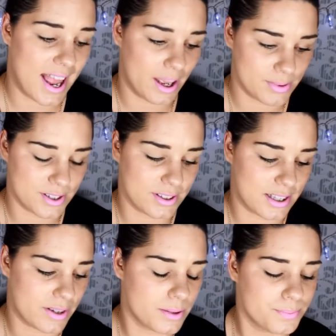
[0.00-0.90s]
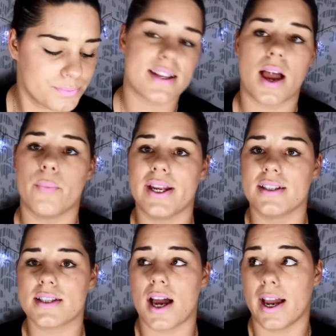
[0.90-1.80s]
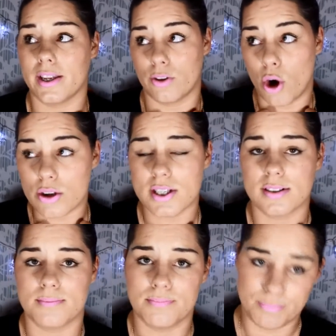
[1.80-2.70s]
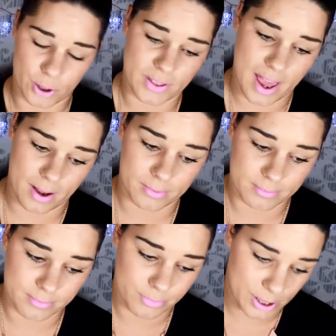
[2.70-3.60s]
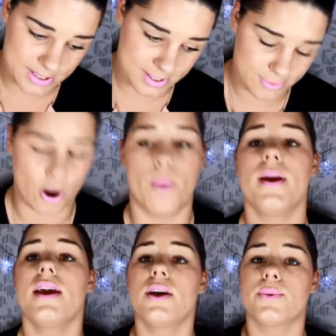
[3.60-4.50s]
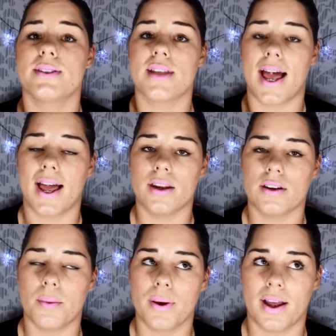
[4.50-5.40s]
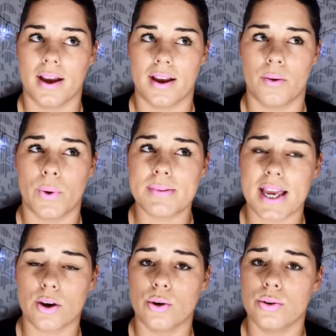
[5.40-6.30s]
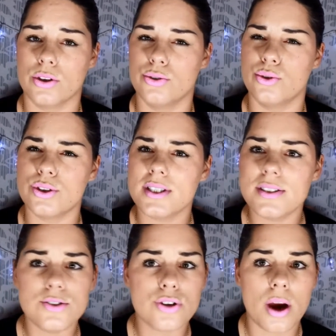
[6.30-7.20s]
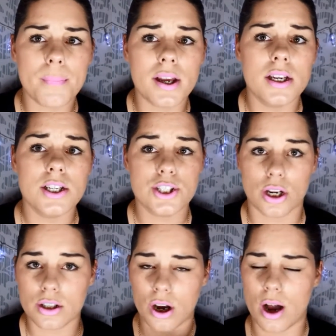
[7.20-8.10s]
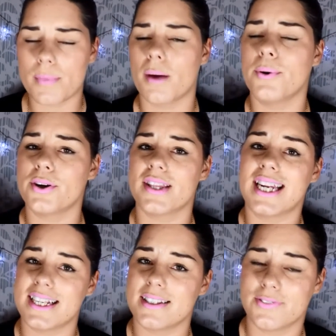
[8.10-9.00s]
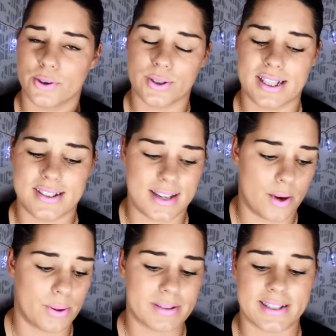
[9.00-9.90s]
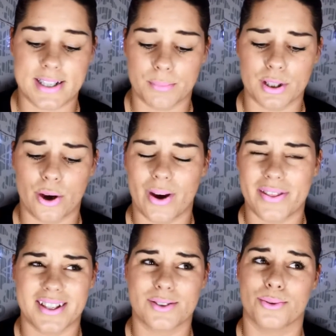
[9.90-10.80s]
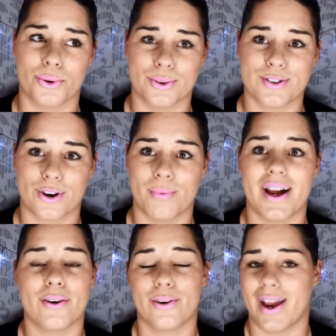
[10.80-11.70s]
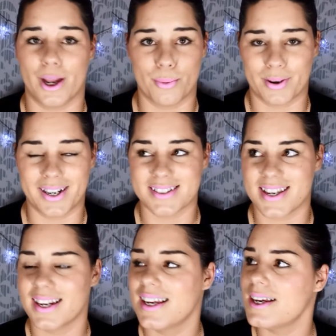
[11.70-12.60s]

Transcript: I absolutely love it. I got birthday presents from was at a website called Nordstrom.com. I'll put all the links for all these websites down below. I think it's called Nordstrom. I don't know how you pronounce it.